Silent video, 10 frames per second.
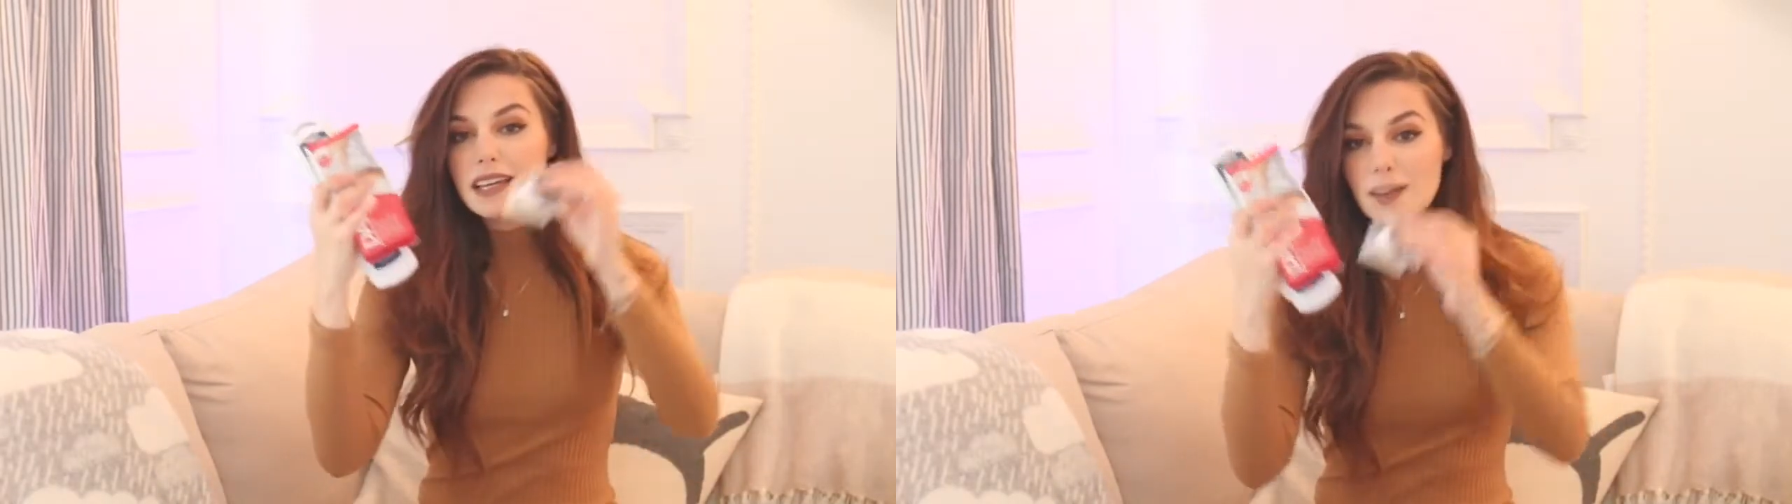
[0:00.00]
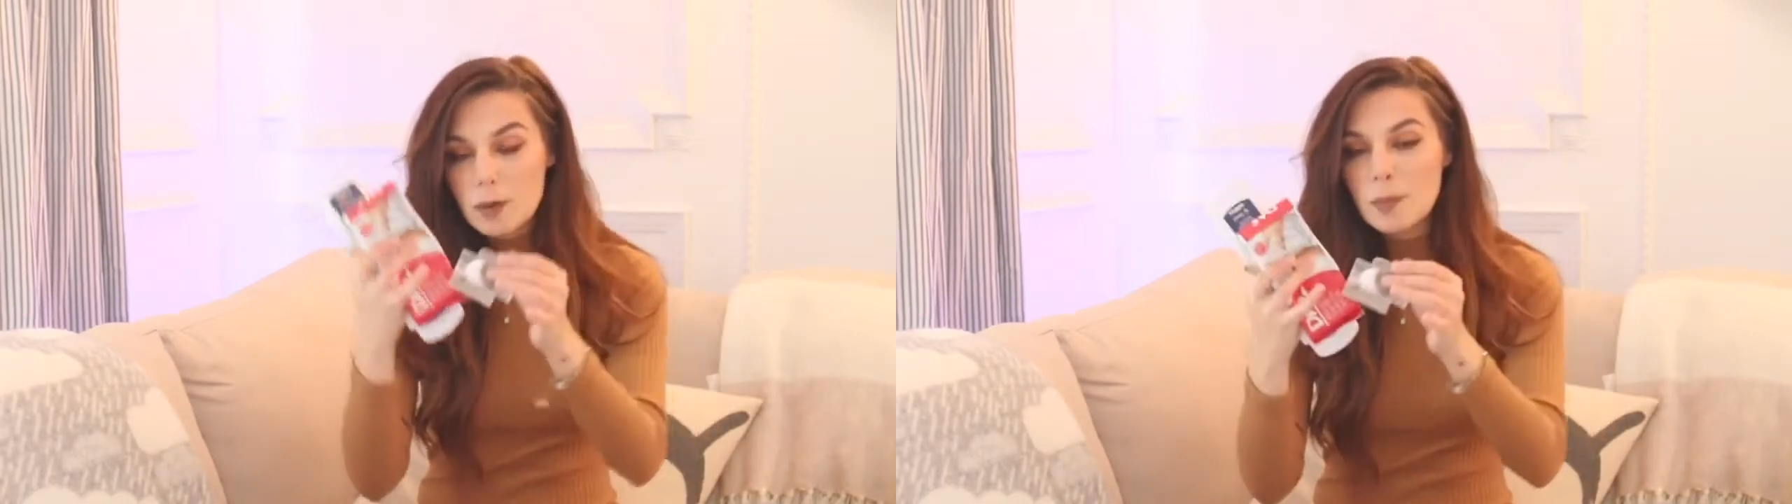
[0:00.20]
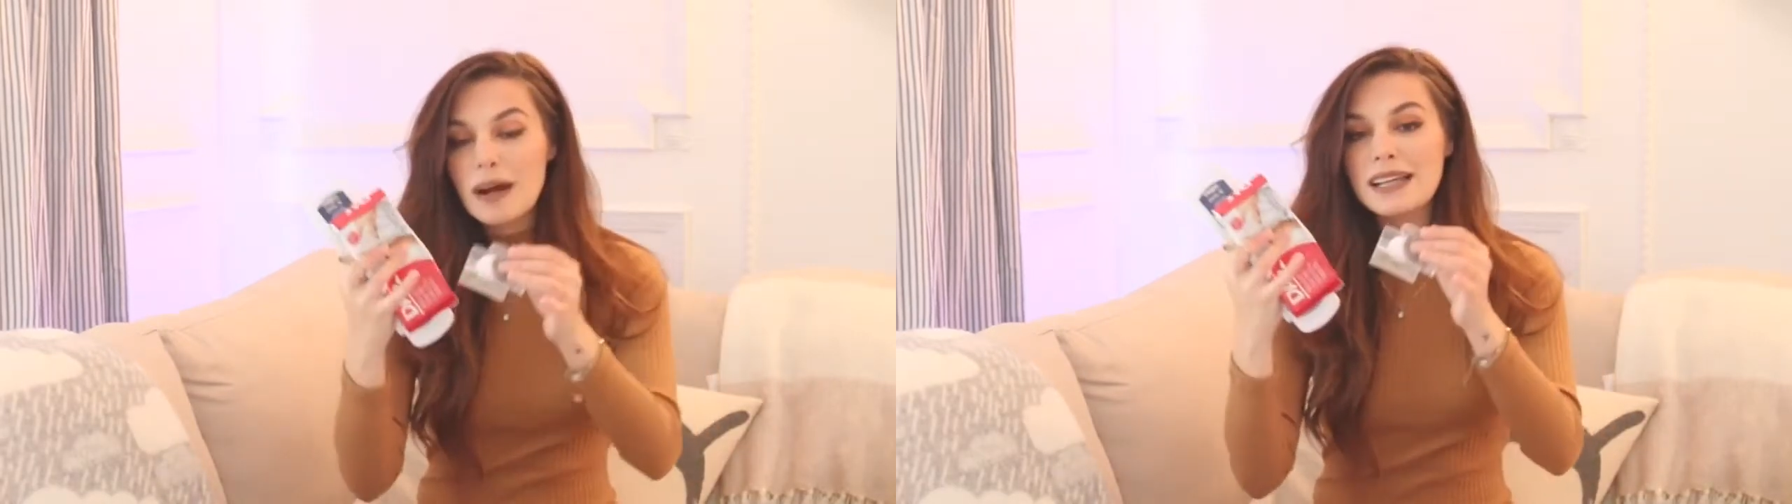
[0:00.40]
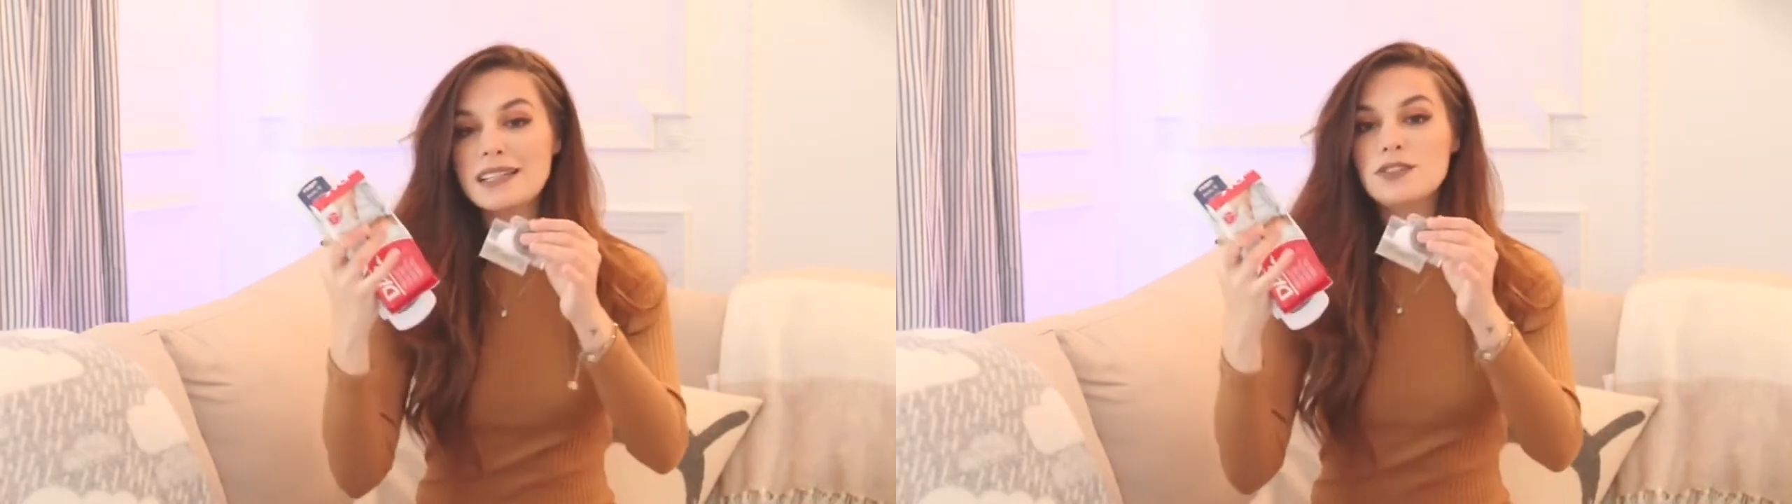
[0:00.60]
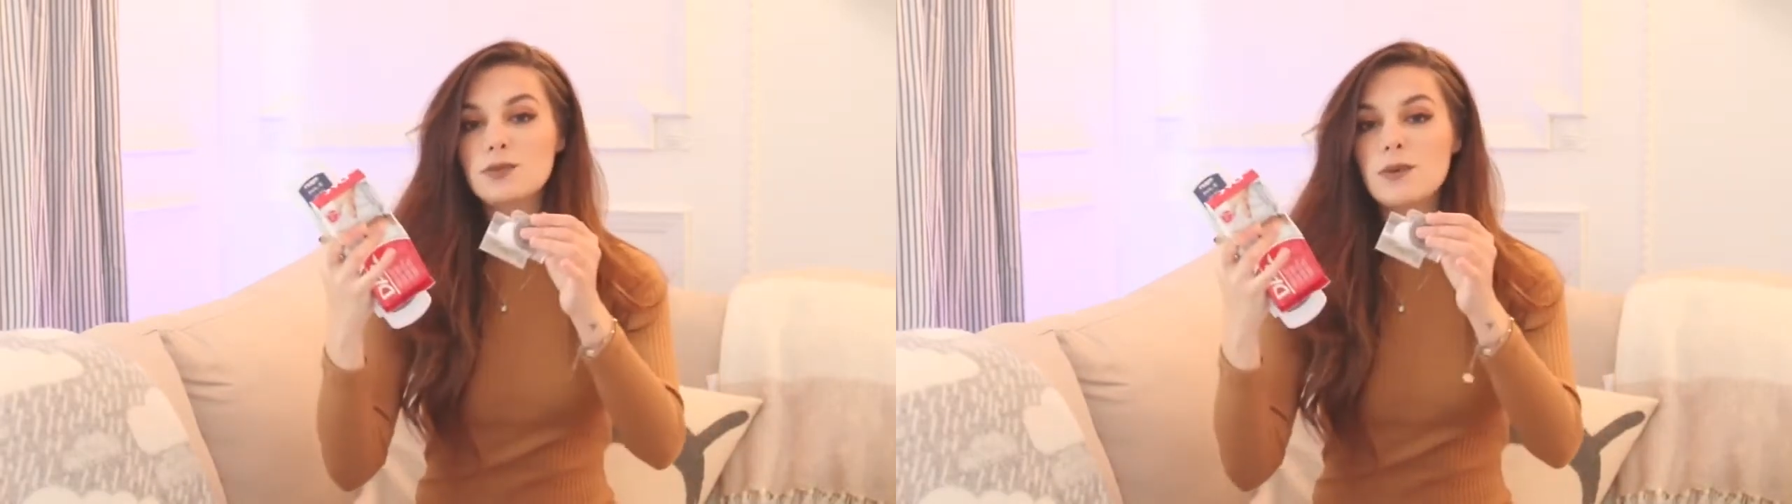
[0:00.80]
combined
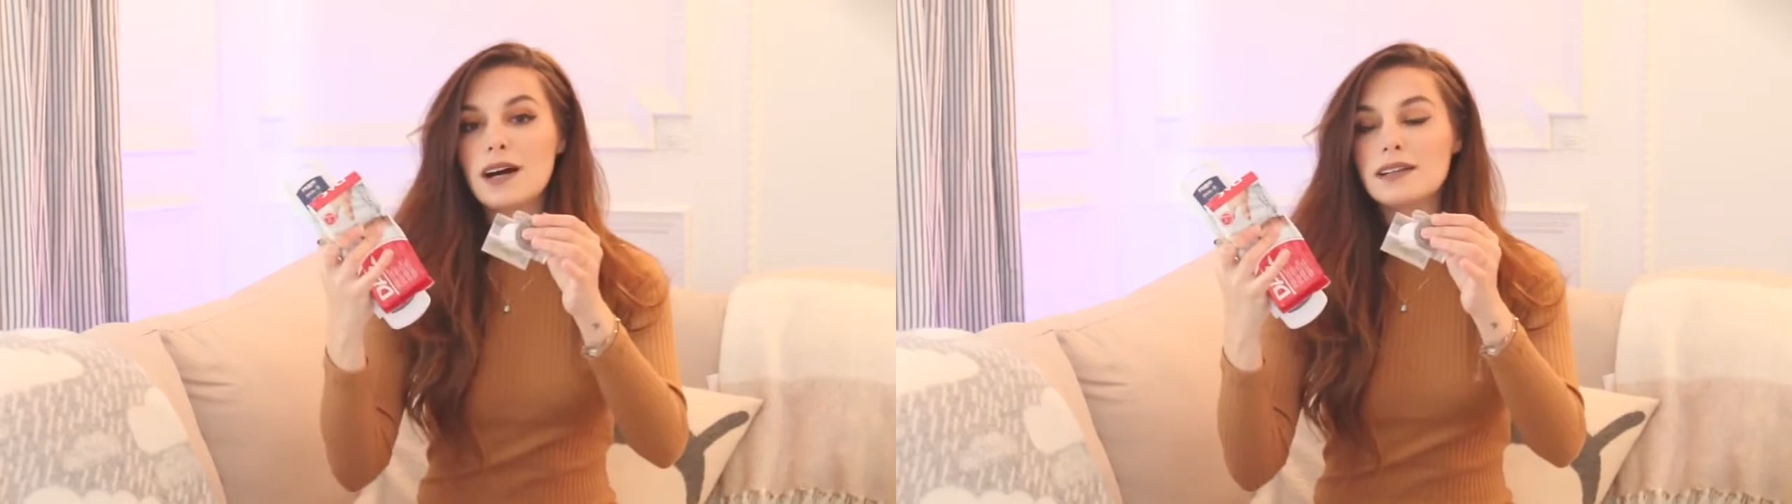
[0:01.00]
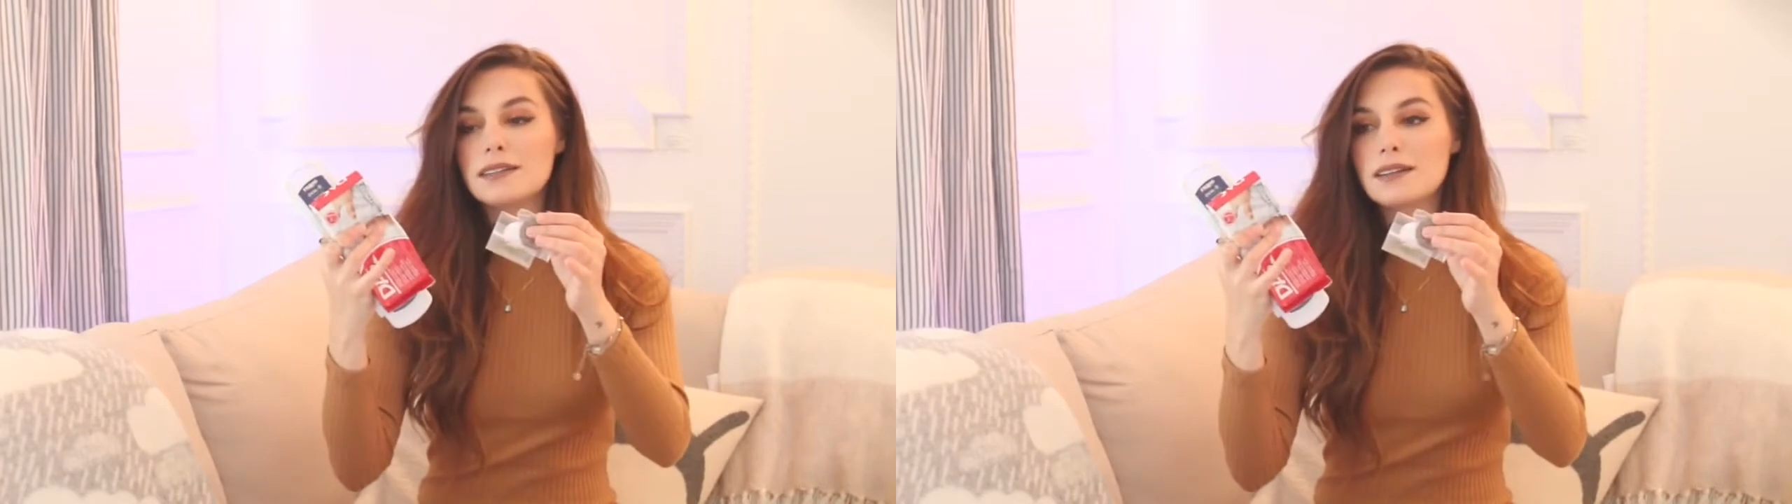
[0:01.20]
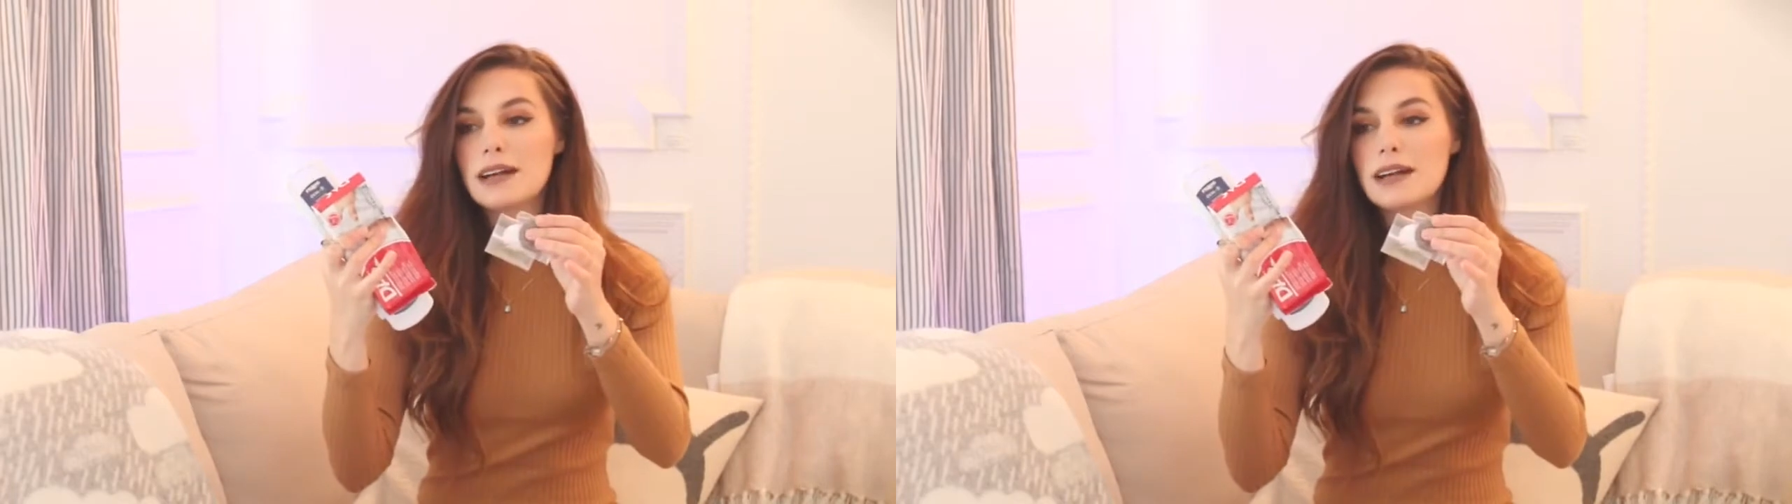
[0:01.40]
into one.